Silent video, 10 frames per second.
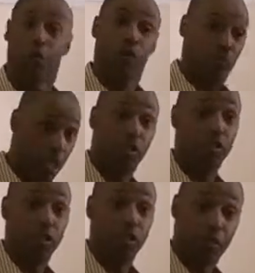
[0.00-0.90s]

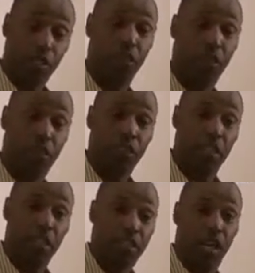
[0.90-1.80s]
If you want to spend
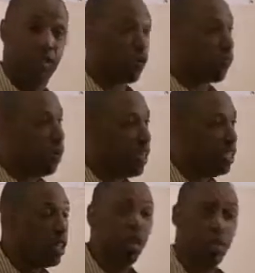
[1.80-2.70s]
$250,000 on a
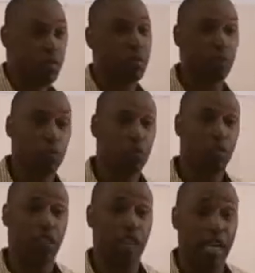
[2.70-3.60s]
Rolex or spend
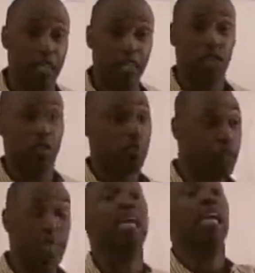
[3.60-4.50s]
$250,000 on a
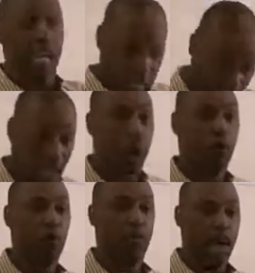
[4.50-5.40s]
Bentley, they are
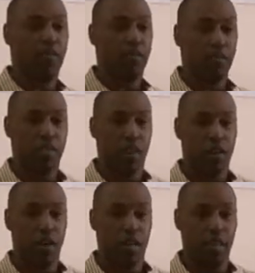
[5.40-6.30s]
both after the same
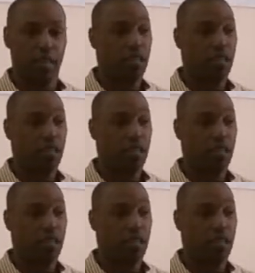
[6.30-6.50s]
market.